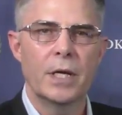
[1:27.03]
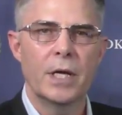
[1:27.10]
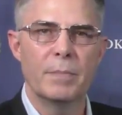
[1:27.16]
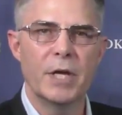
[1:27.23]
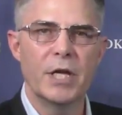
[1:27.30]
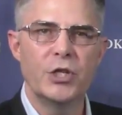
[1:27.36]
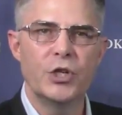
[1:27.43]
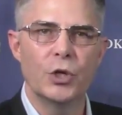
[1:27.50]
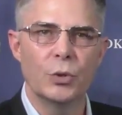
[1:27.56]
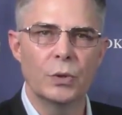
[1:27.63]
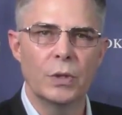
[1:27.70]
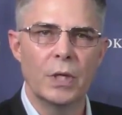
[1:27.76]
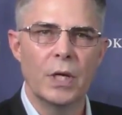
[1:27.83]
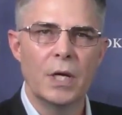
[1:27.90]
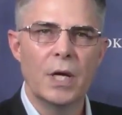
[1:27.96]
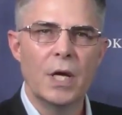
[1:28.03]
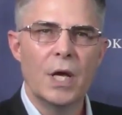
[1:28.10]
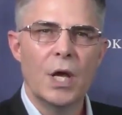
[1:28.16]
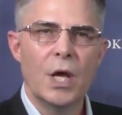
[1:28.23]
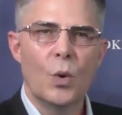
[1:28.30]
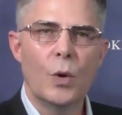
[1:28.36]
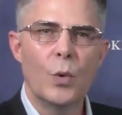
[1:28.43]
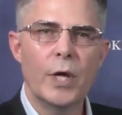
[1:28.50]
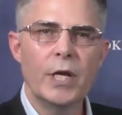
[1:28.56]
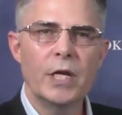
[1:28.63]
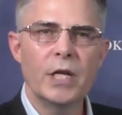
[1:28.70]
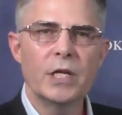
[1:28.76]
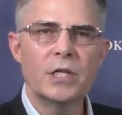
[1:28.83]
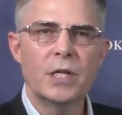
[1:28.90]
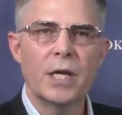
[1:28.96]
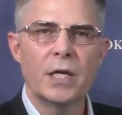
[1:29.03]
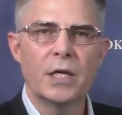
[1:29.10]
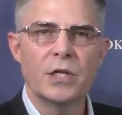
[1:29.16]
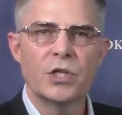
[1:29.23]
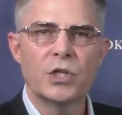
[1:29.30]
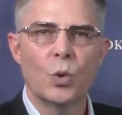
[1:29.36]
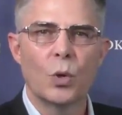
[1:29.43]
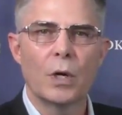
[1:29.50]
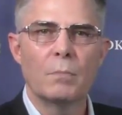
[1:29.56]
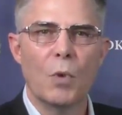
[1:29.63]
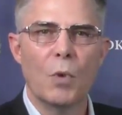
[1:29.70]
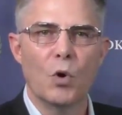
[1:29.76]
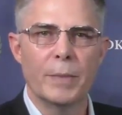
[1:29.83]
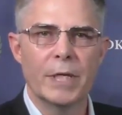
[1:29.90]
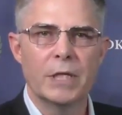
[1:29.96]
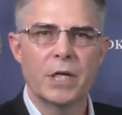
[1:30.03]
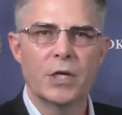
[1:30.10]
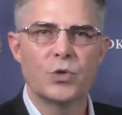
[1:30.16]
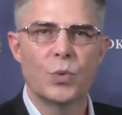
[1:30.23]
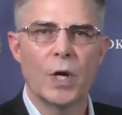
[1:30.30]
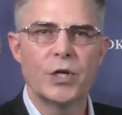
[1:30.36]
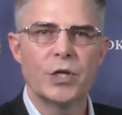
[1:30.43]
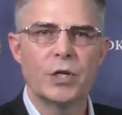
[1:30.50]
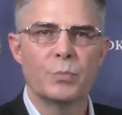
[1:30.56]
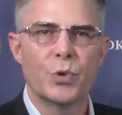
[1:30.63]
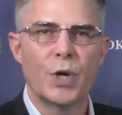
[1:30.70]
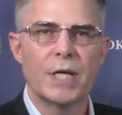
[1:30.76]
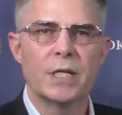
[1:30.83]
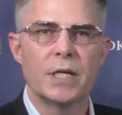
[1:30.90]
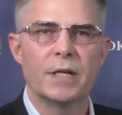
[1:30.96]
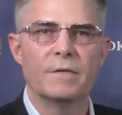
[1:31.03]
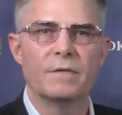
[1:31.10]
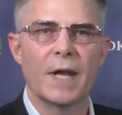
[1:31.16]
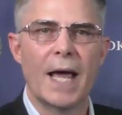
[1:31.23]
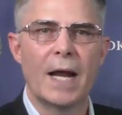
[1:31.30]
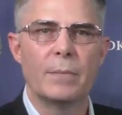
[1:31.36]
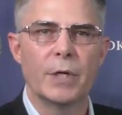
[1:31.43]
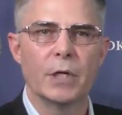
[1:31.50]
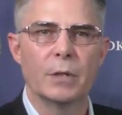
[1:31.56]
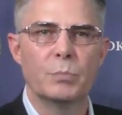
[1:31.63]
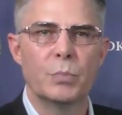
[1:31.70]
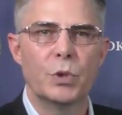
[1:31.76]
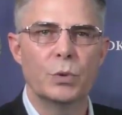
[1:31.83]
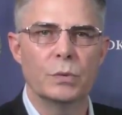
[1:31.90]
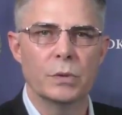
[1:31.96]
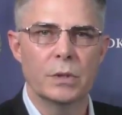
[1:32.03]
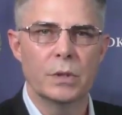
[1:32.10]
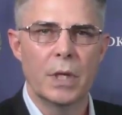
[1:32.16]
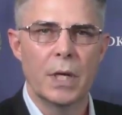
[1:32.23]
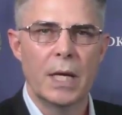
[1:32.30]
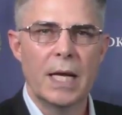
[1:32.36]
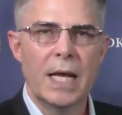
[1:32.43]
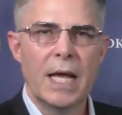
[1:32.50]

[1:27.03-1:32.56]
In mid June, we witnessed a historic moment as Russian President Vladimir Putin